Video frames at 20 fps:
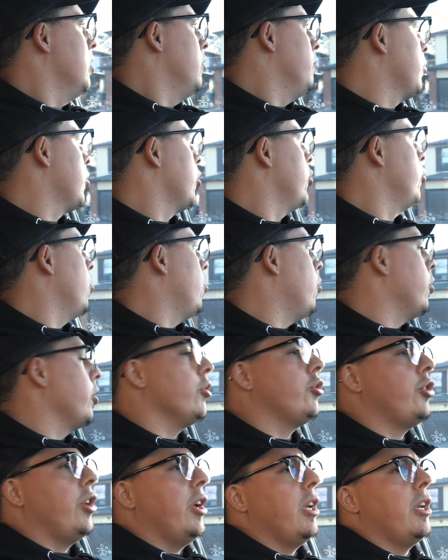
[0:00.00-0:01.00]
We're gonna do
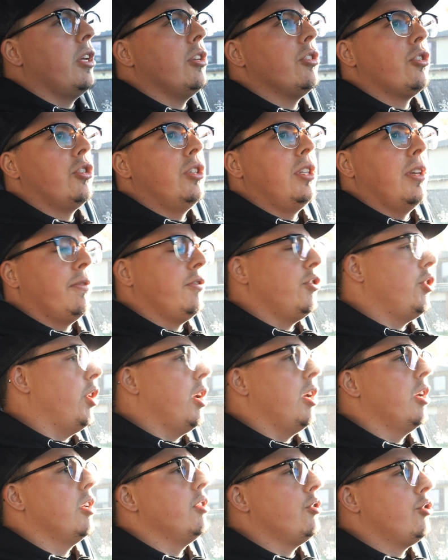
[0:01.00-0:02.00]
oil change, diff
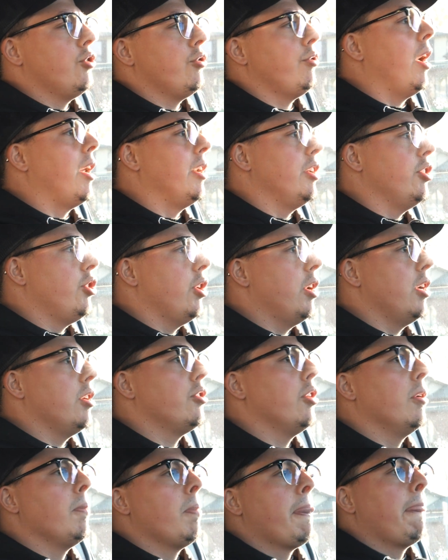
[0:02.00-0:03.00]
change, tranny
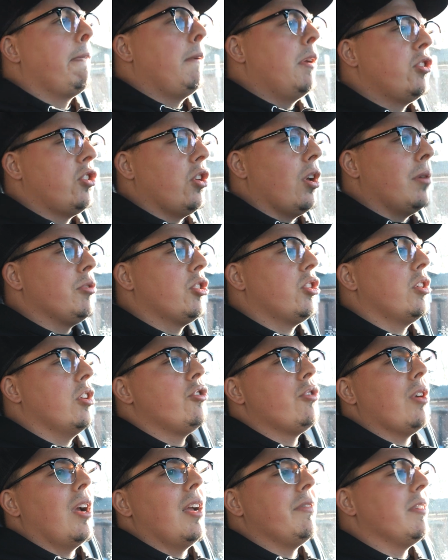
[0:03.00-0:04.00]
change. So I'm just
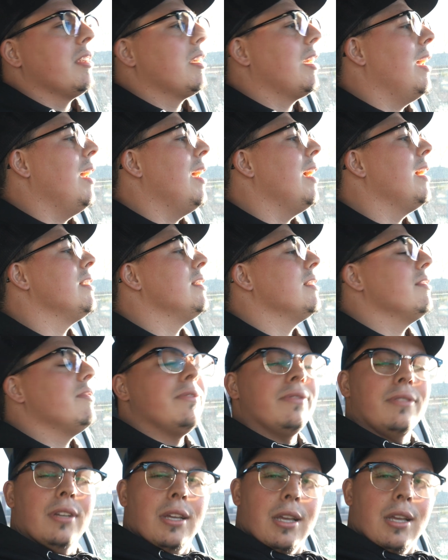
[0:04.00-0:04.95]
gonna drive it kind of